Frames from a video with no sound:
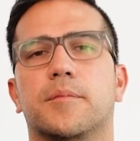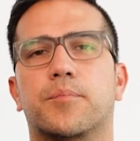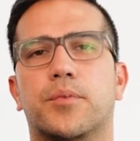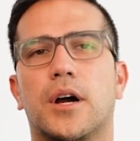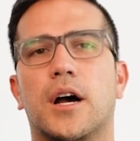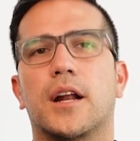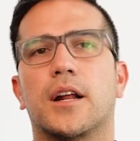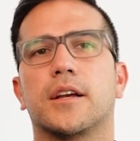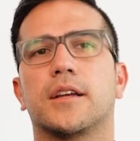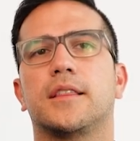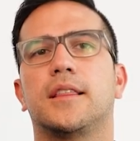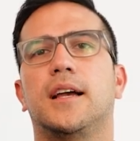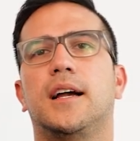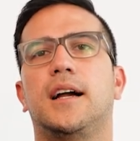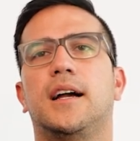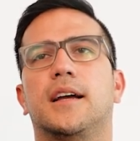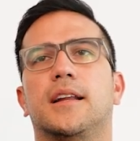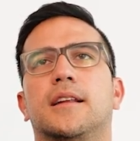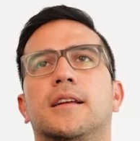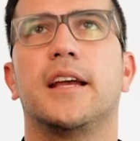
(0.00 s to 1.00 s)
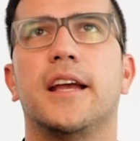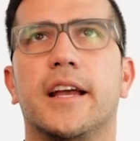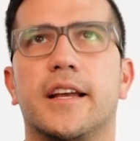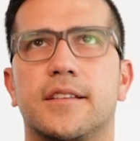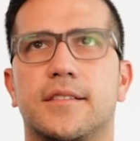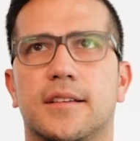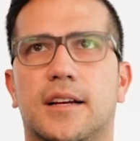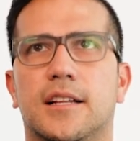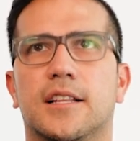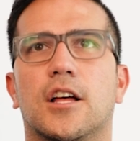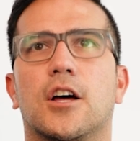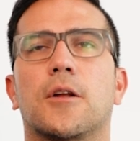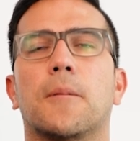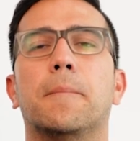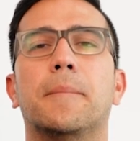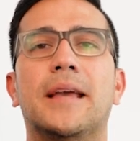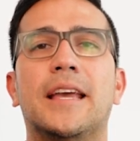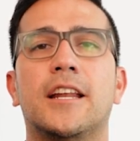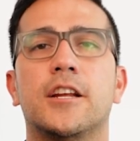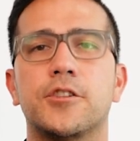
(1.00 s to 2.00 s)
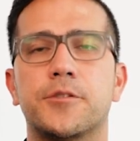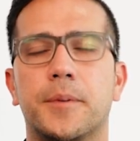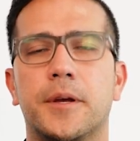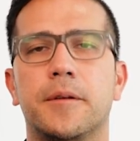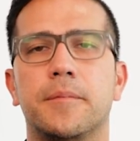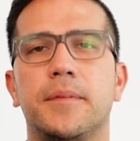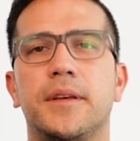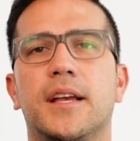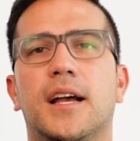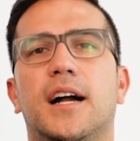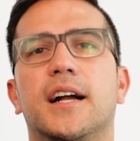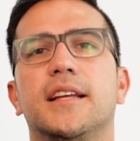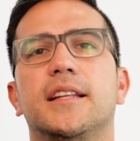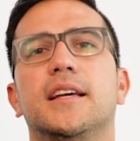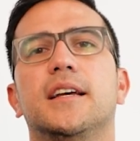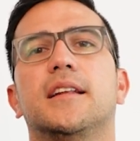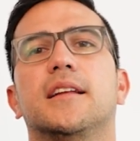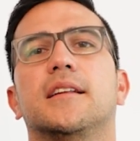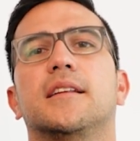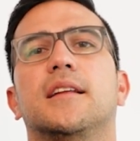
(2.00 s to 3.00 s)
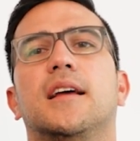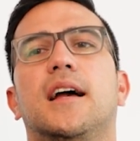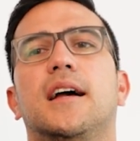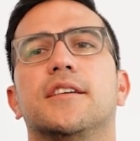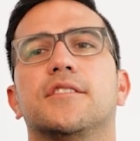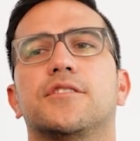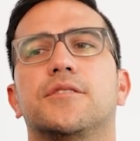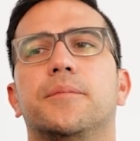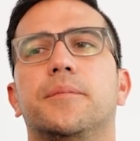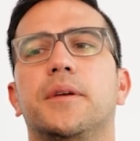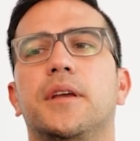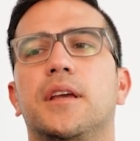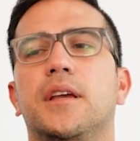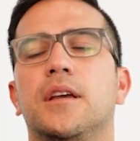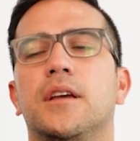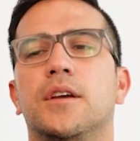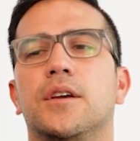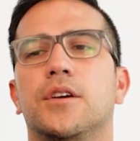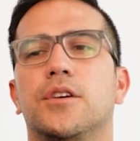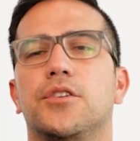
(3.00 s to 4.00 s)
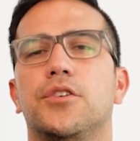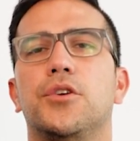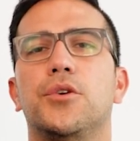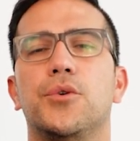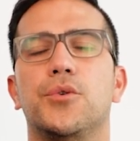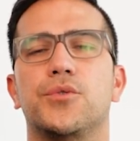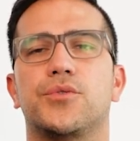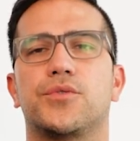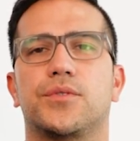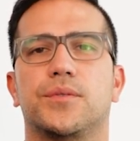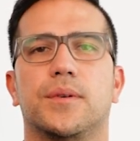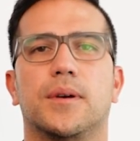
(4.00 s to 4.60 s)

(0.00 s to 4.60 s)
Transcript: a product that takes a lot of management behind it and has to be used